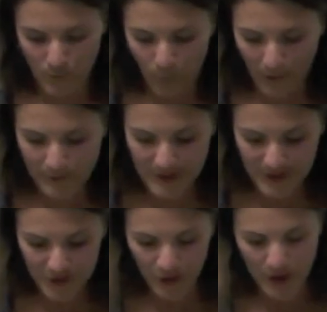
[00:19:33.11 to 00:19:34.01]
One
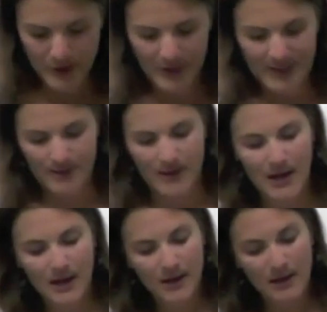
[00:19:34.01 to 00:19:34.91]
resource that
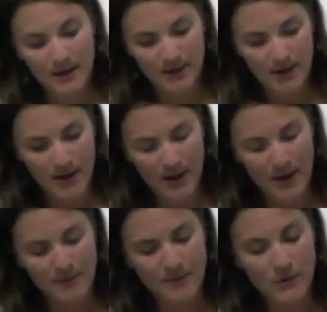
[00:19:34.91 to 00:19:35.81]

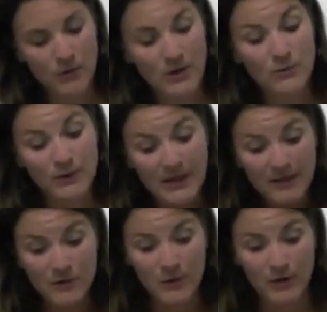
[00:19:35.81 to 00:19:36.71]
you can read
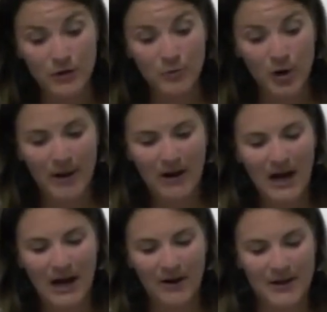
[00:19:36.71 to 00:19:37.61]
if you want to learn more about
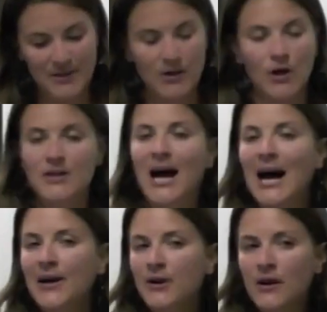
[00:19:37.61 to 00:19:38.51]
Chiron is called
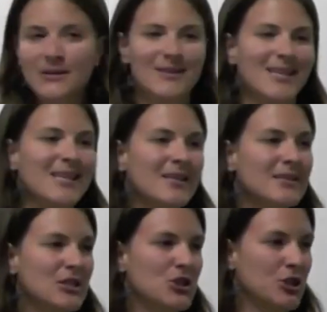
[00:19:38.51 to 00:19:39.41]
Chiron and the
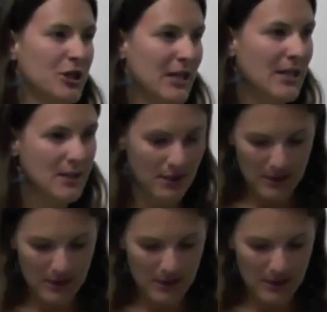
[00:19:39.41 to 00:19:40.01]
Healing Journey